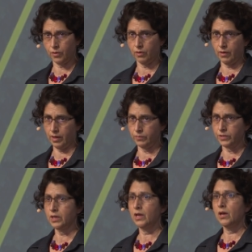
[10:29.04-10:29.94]

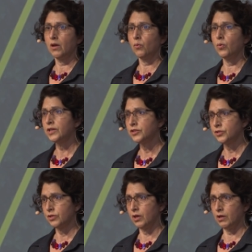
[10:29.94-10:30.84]
programs
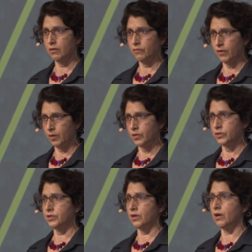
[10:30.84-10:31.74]
which uh,
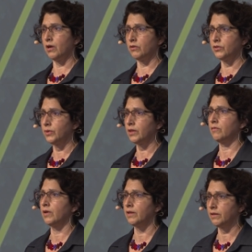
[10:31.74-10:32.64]
farmers are doing the
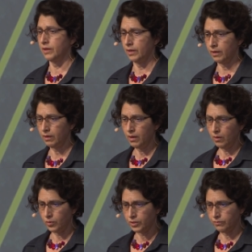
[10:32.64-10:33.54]
right thing,
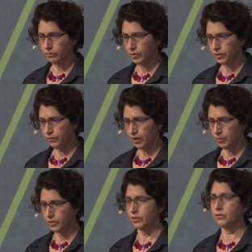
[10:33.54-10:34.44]
which, which
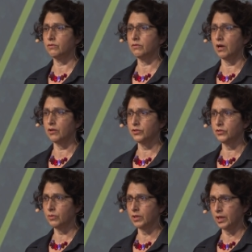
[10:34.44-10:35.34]
farmers are, are
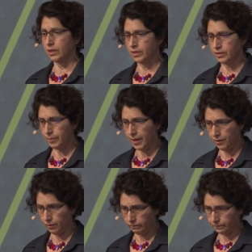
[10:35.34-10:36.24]
stewarding in this
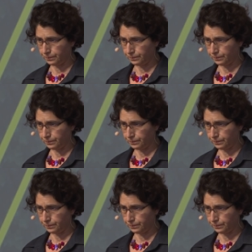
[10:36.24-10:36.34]
manner.